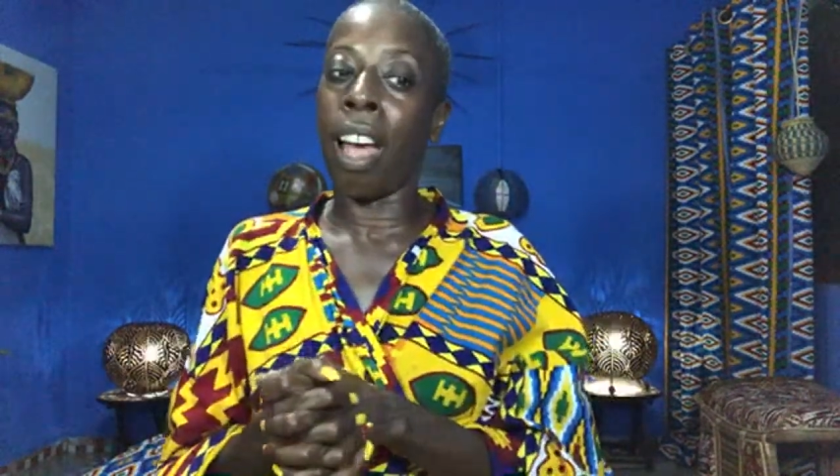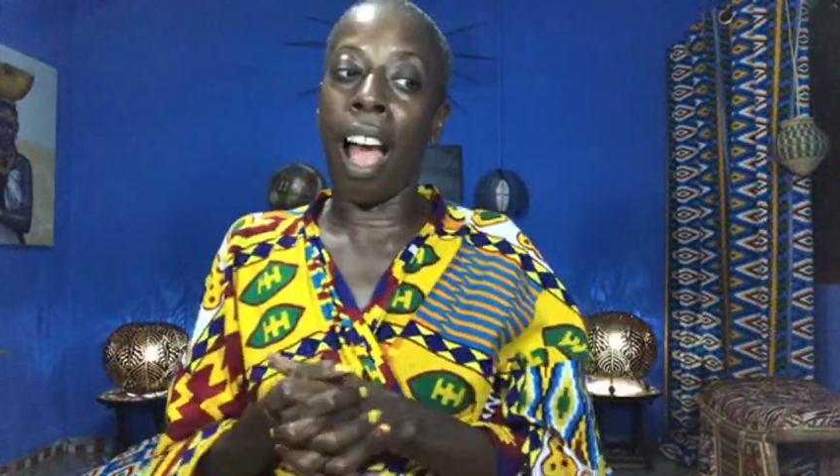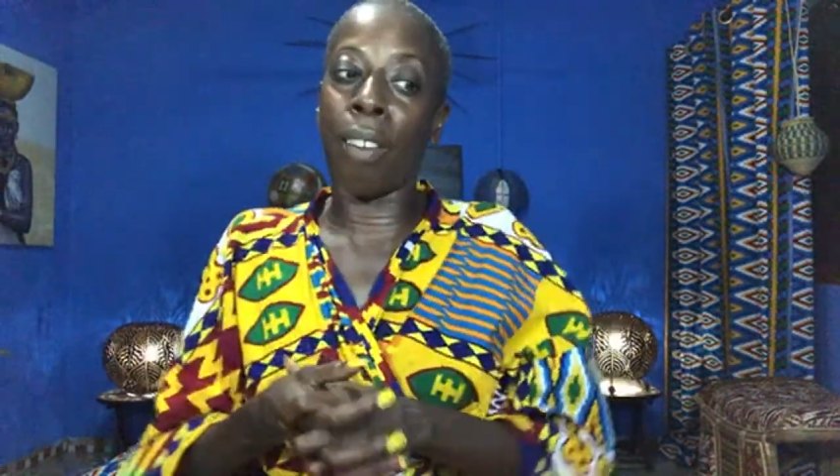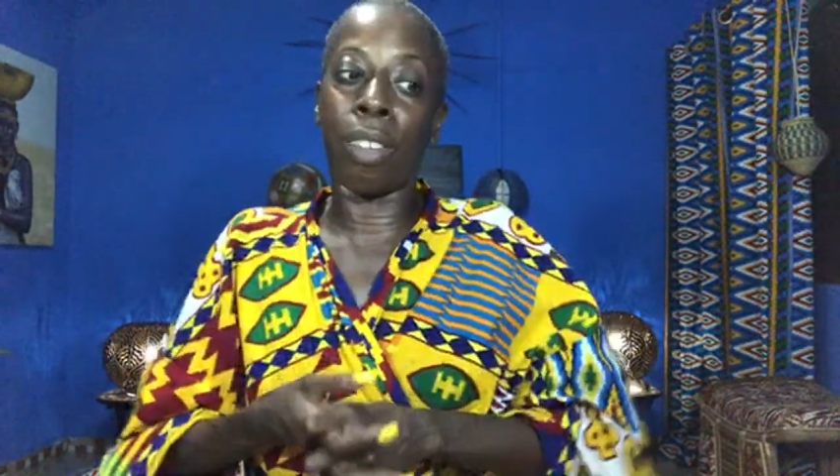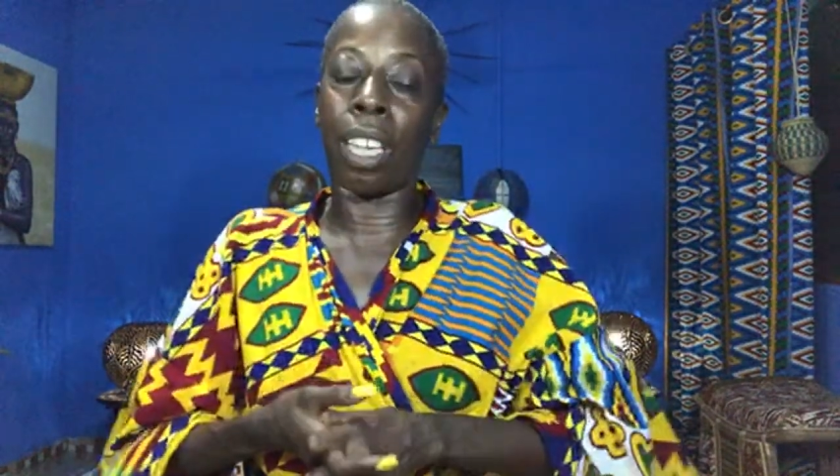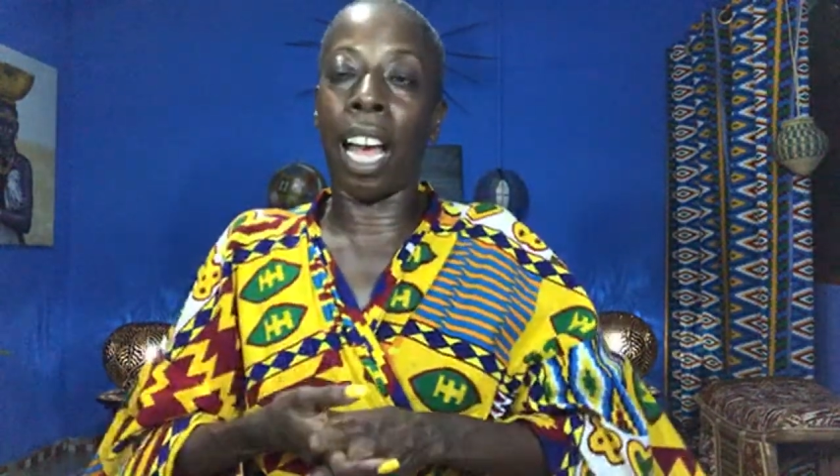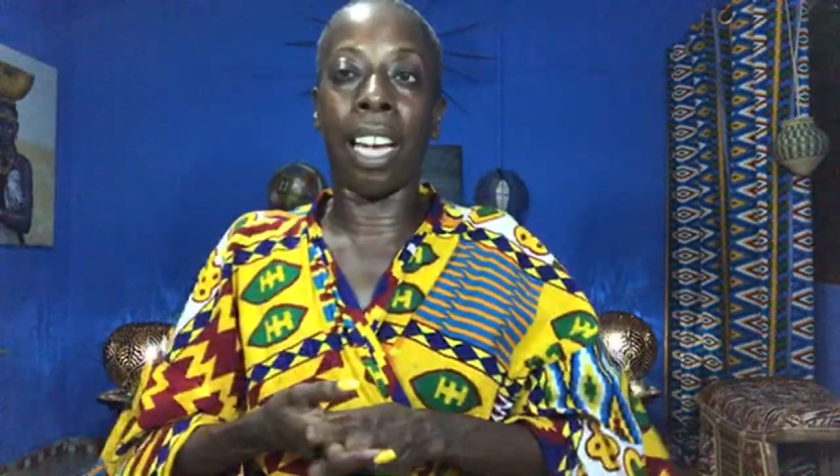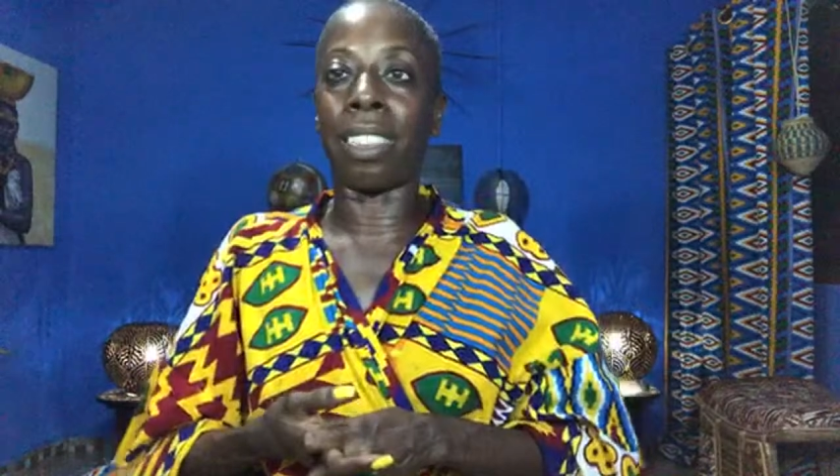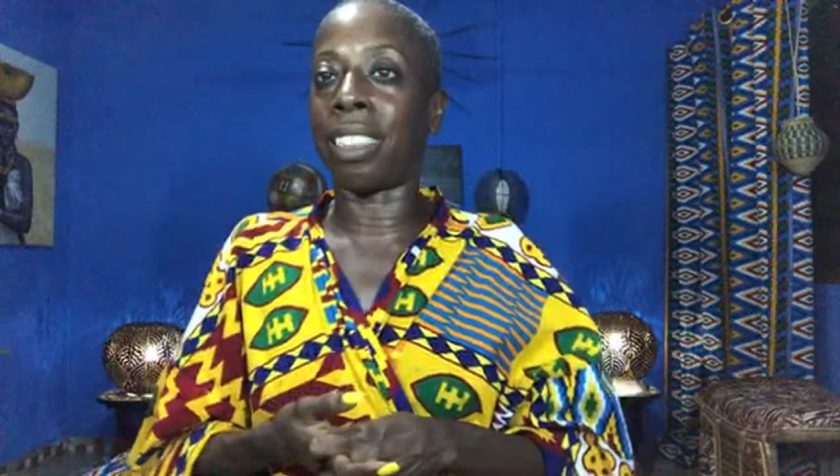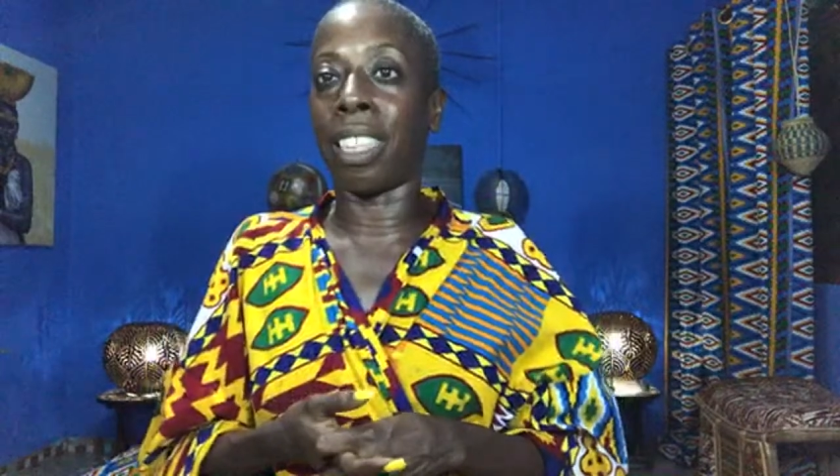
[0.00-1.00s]
I
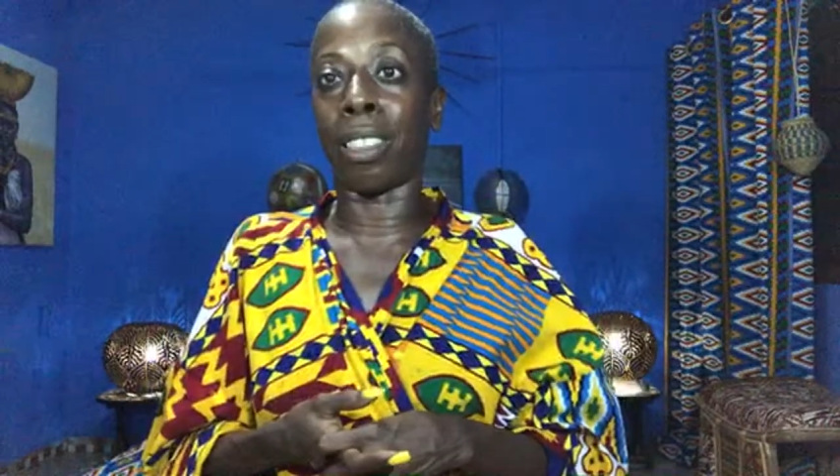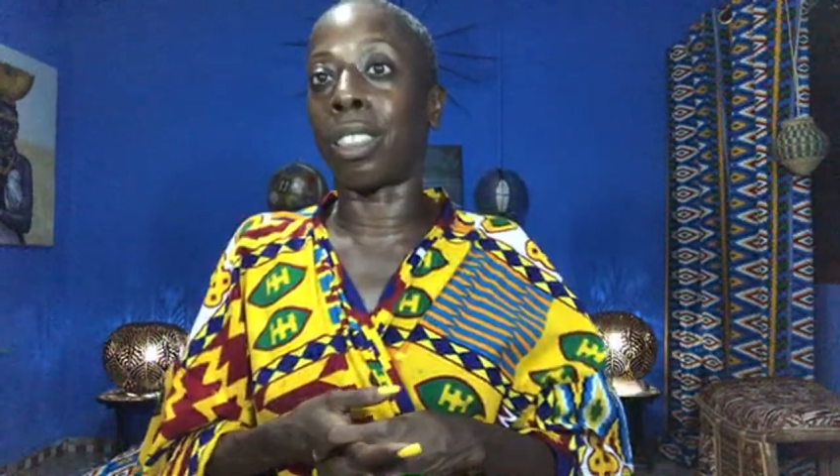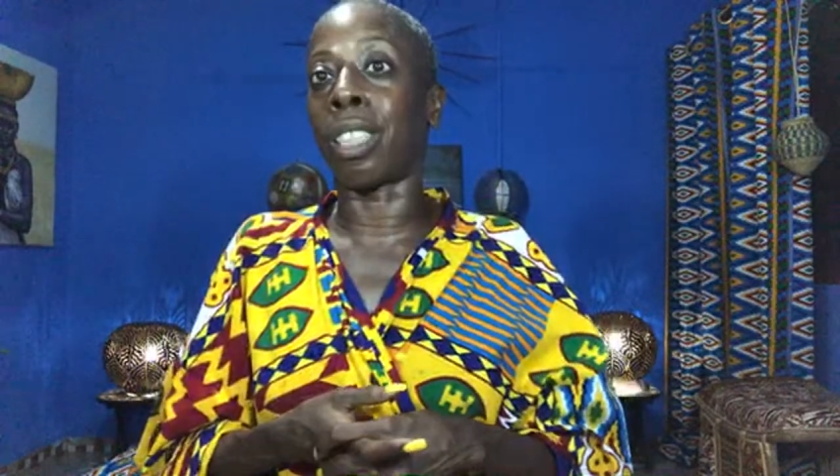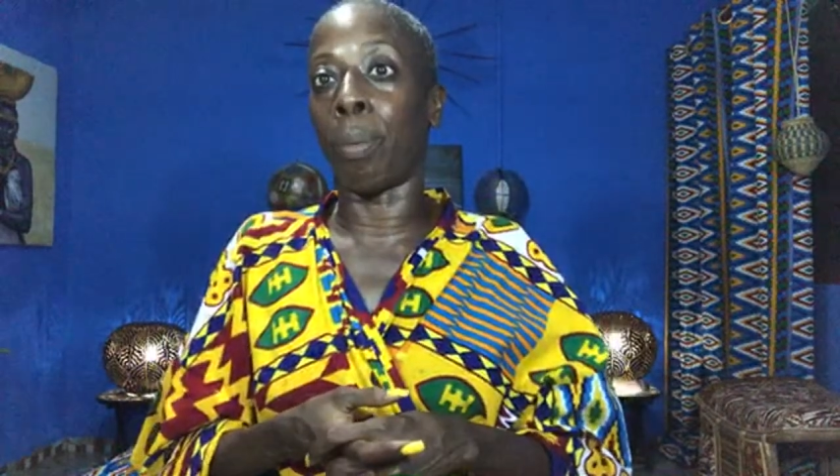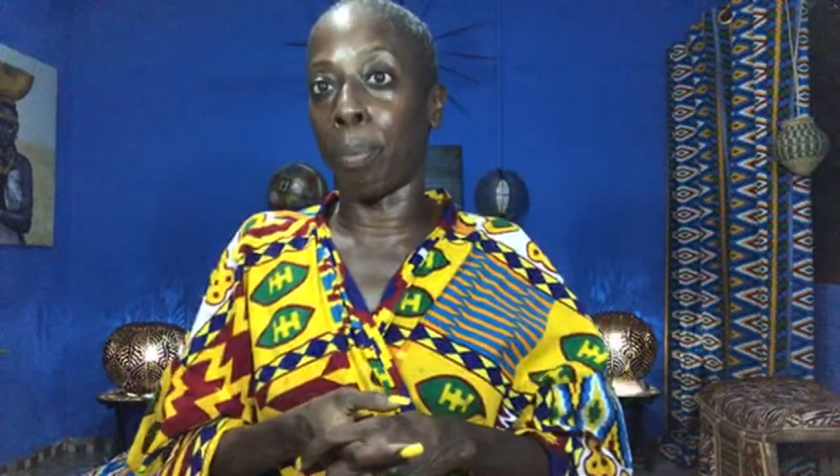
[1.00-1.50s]
realized there's some